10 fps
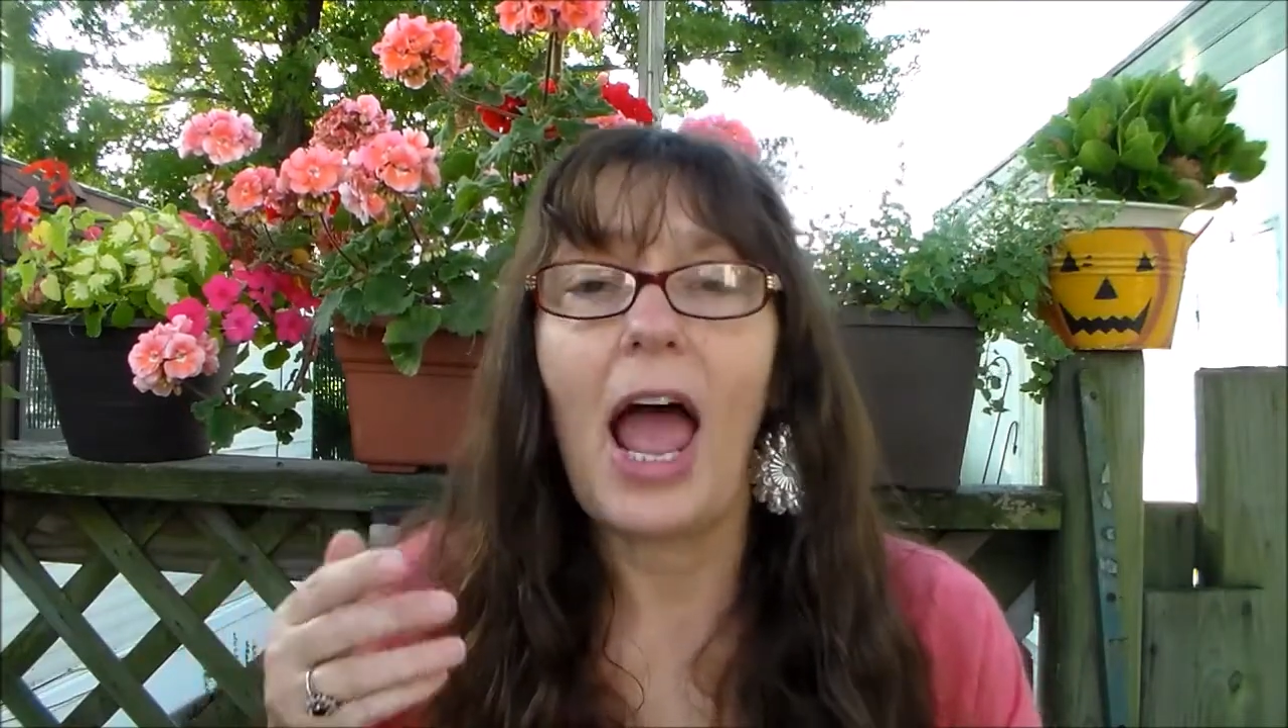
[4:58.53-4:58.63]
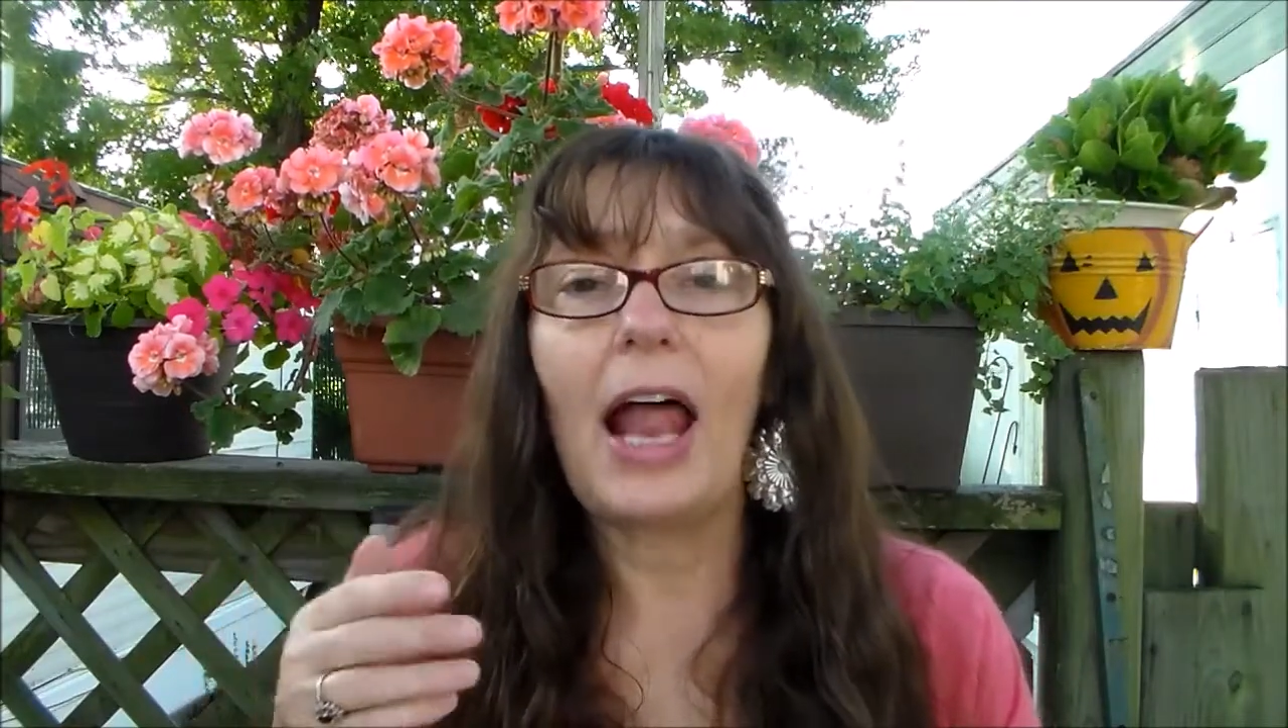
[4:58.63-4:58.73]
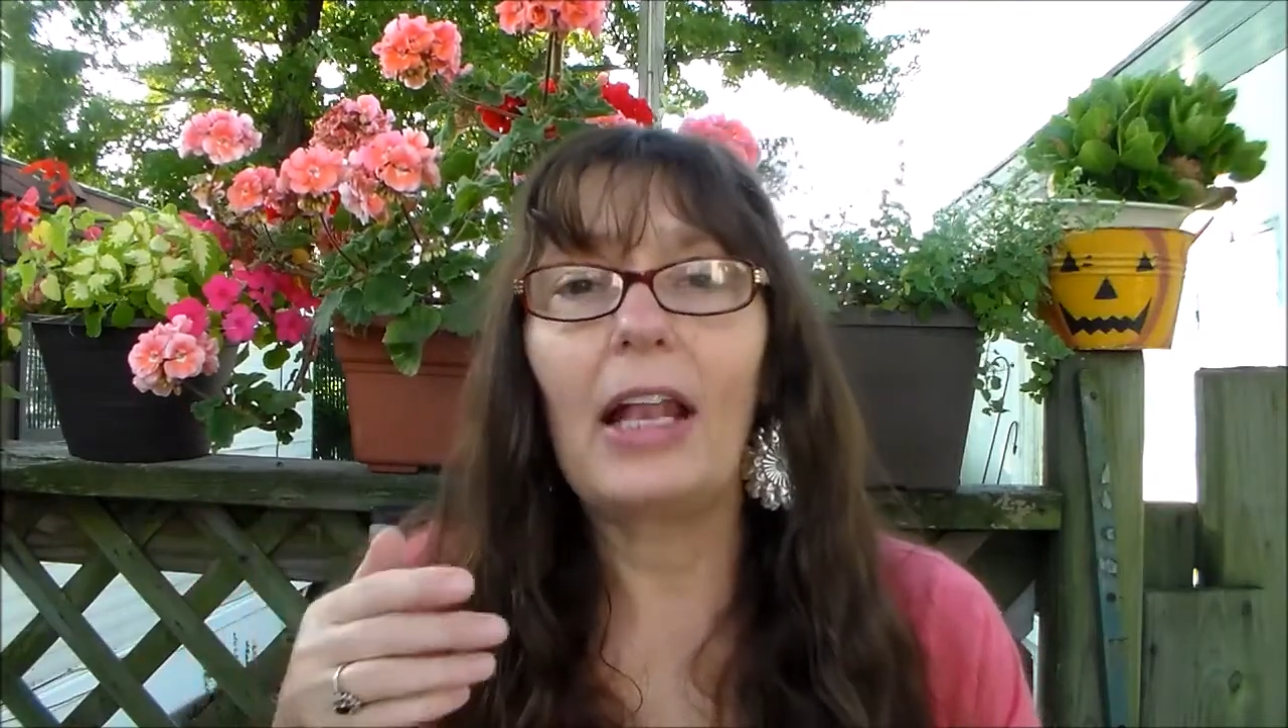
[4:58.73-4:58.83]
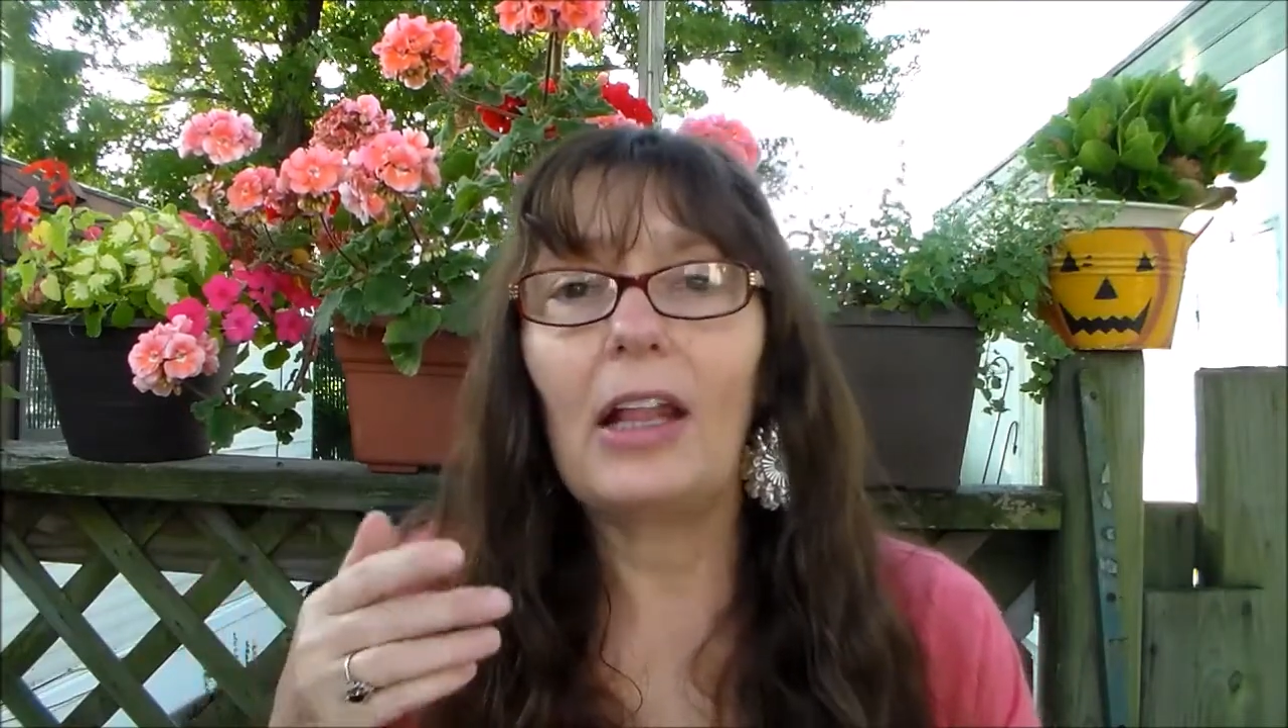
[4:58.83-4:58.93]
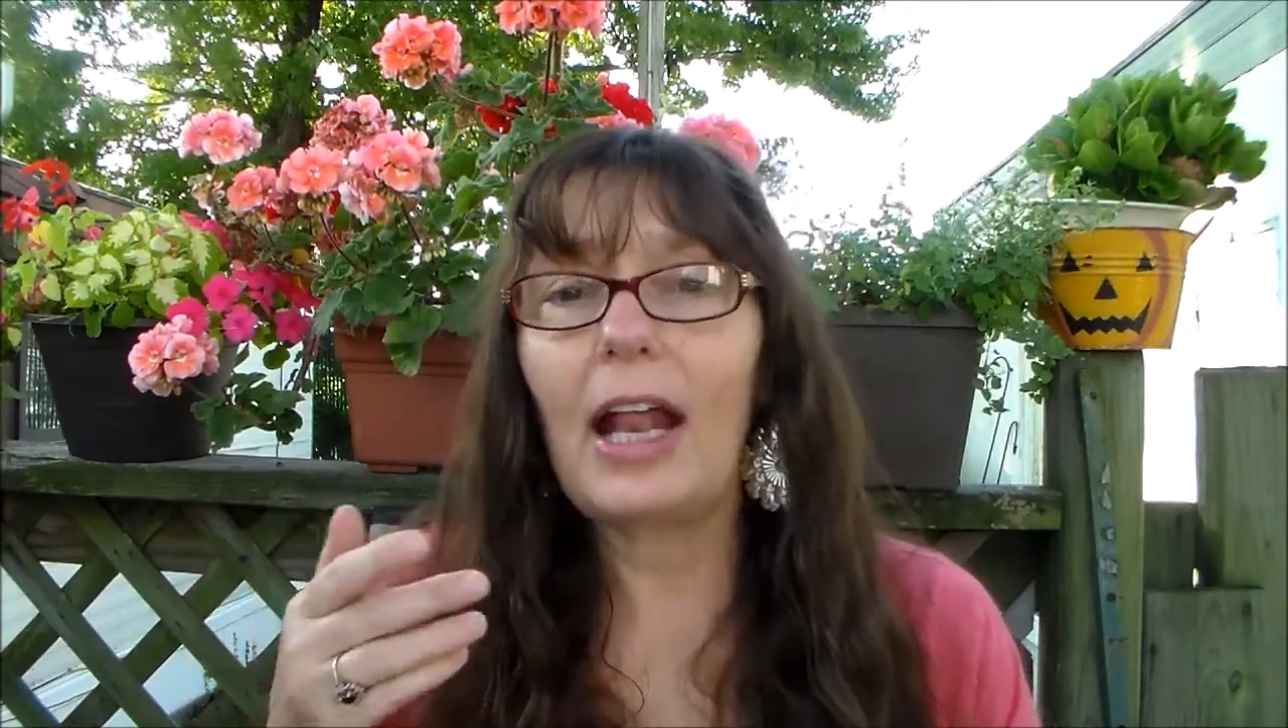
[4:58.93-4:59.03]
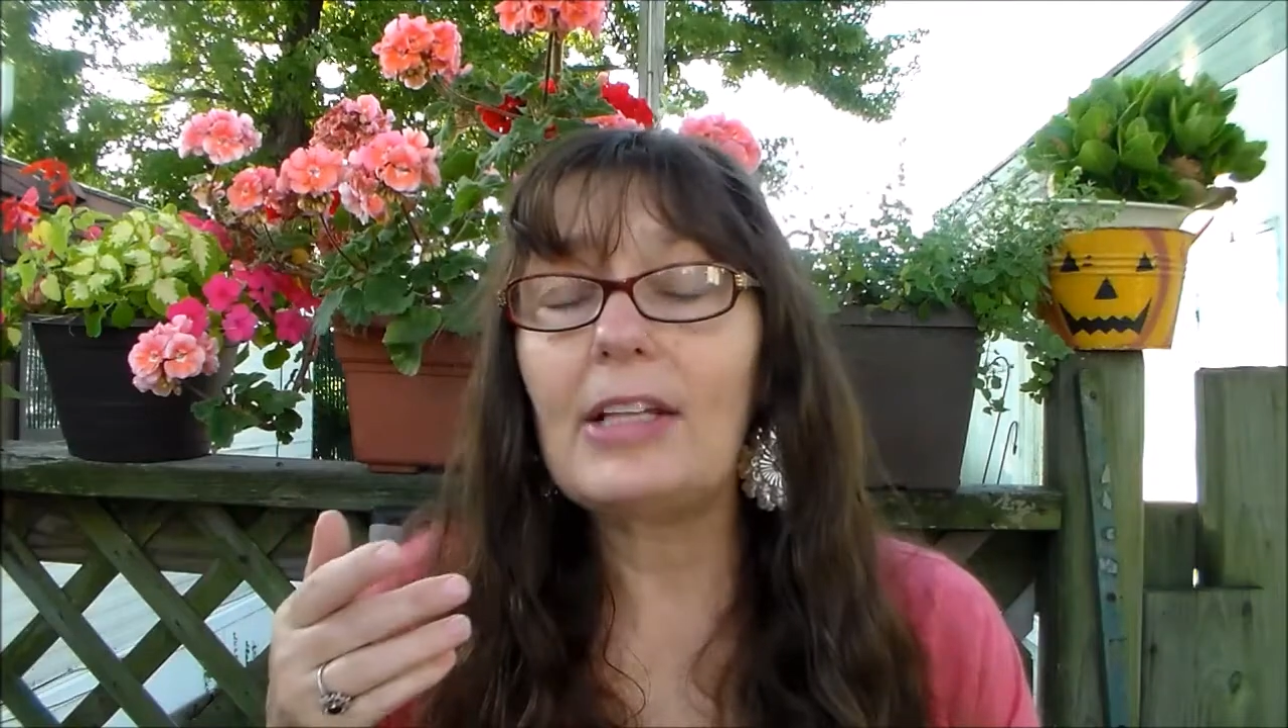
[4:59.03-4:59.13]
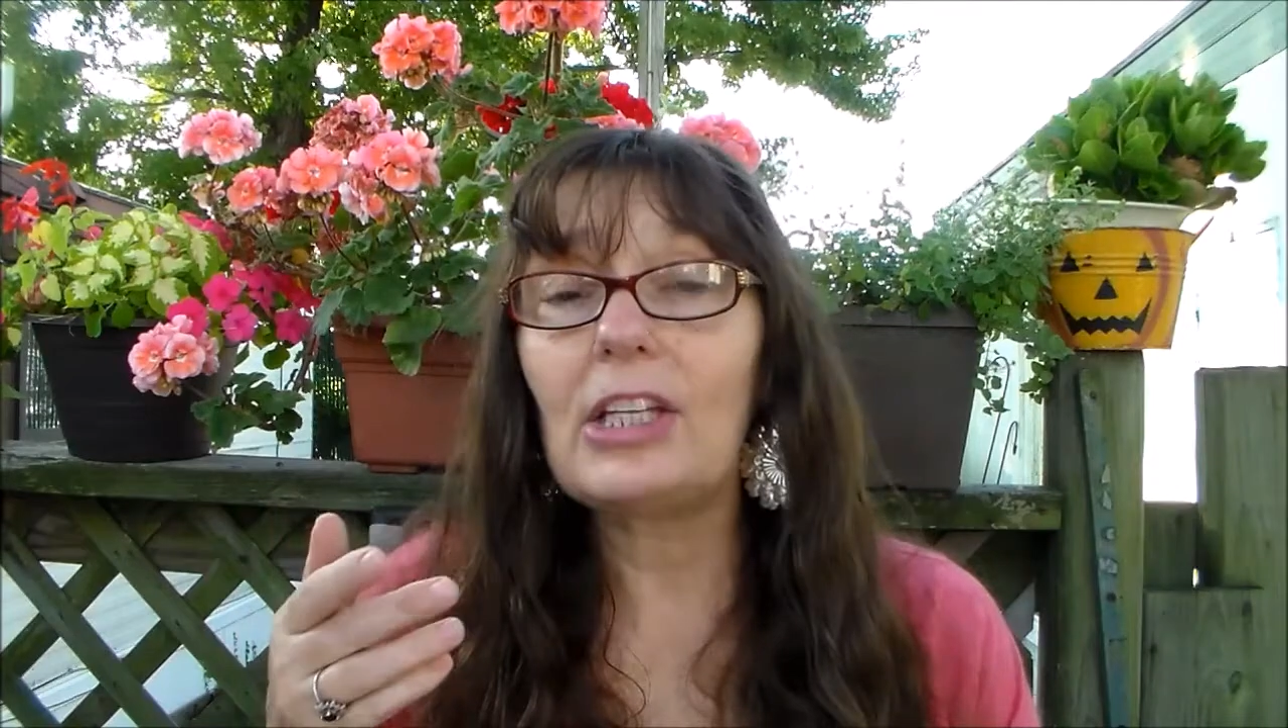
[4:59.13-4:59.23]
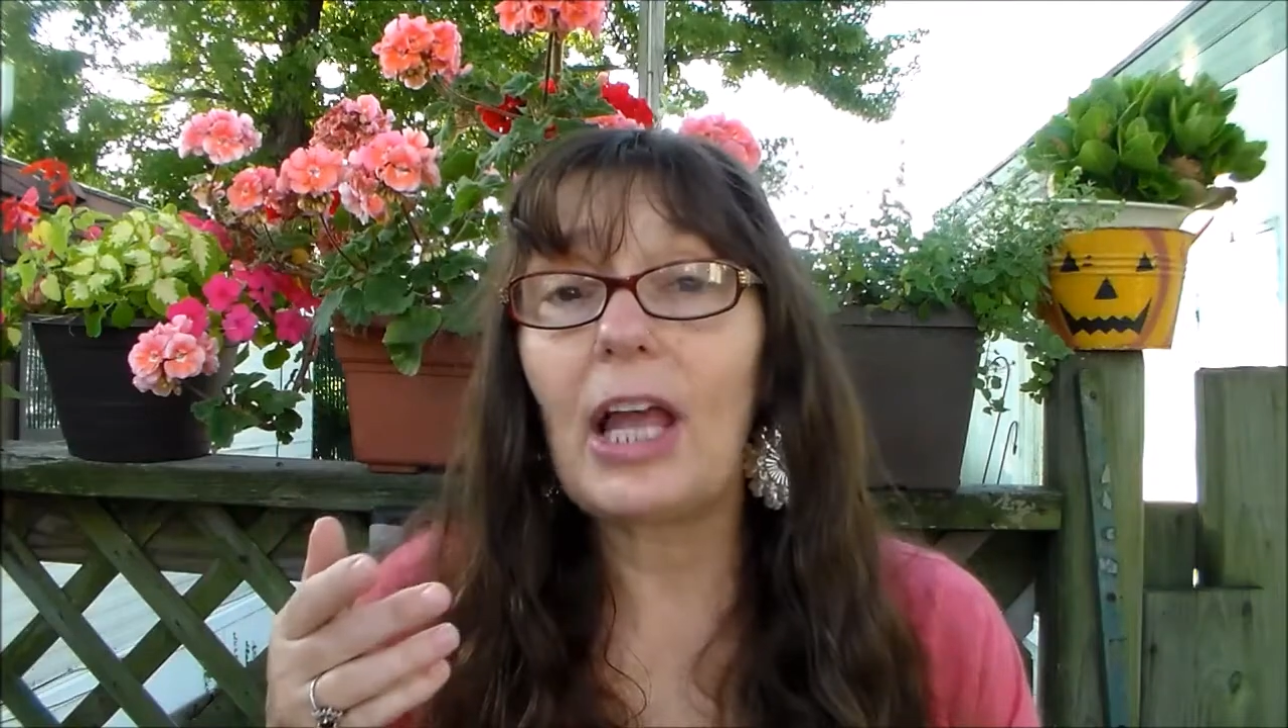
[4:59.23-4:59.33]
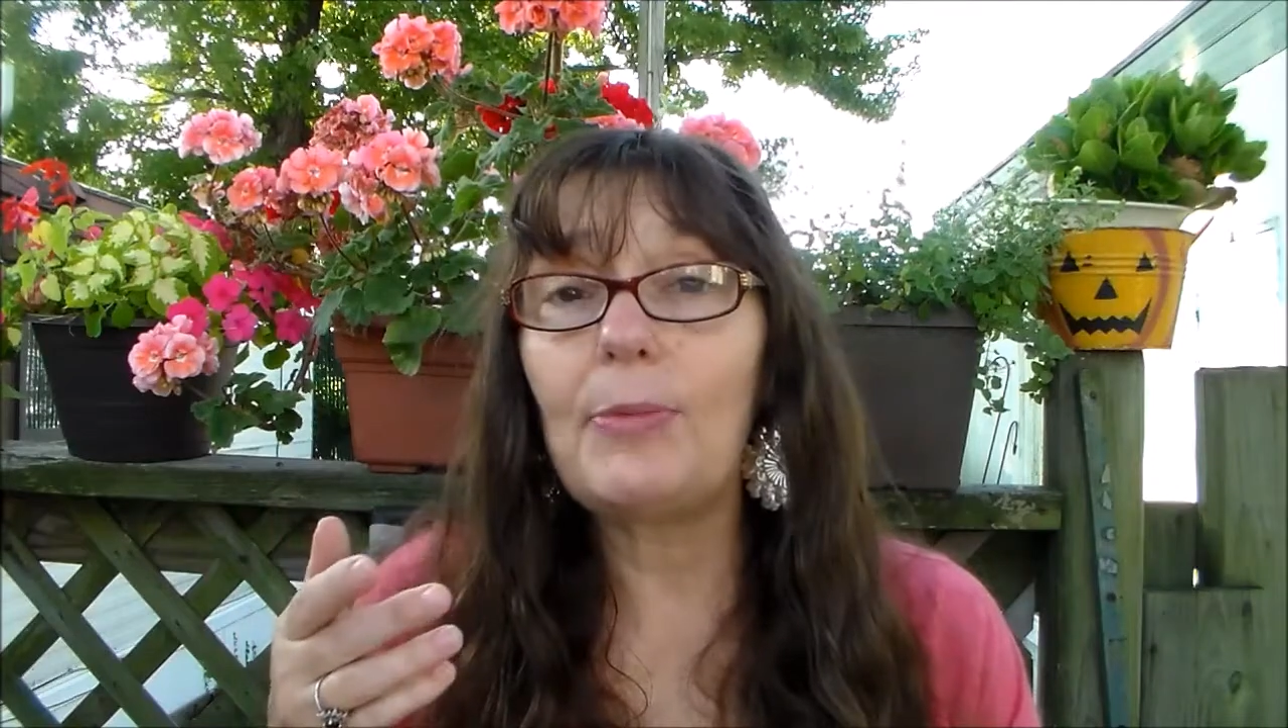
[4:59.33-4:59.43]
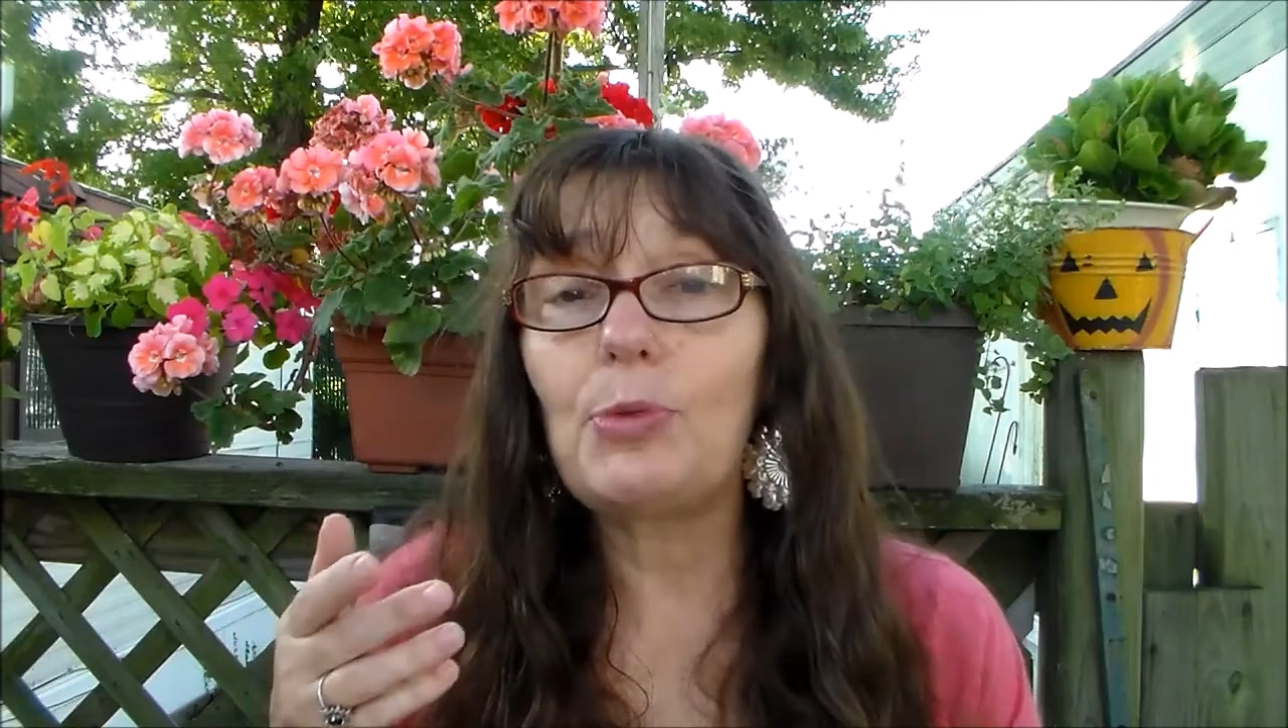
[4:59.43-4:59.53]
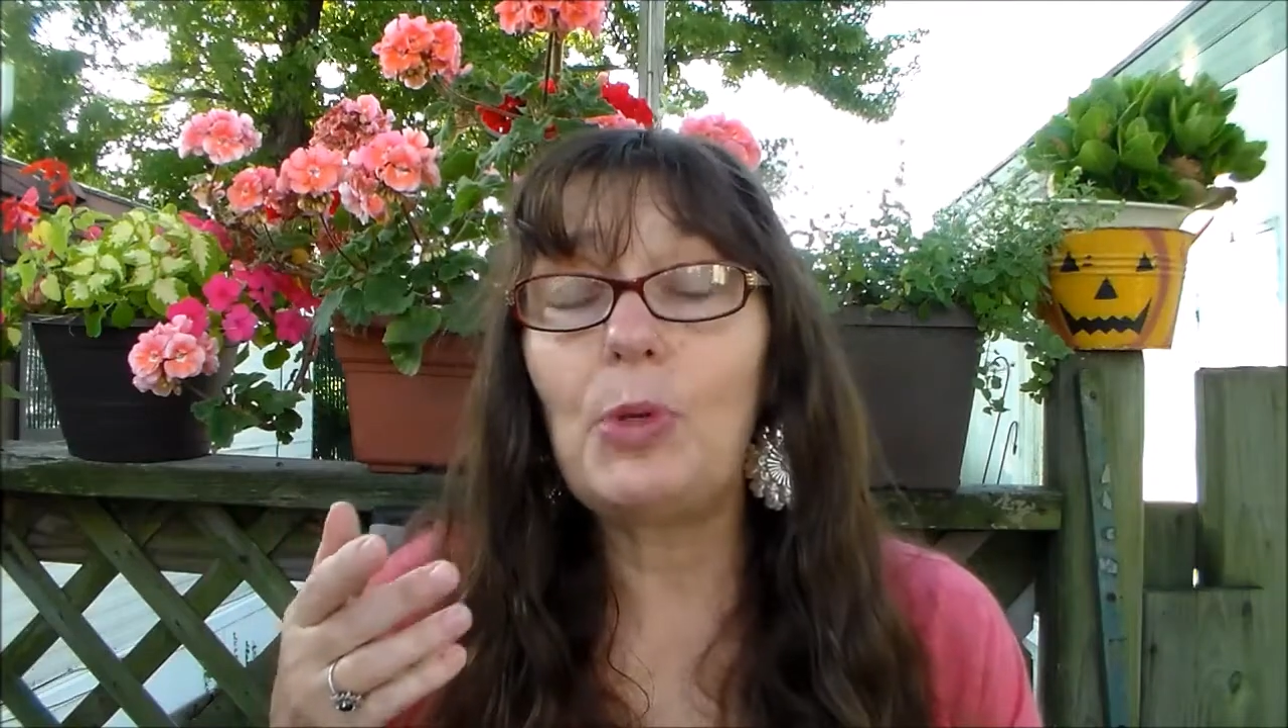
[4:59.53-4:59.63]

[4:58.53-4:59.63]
And a lot of times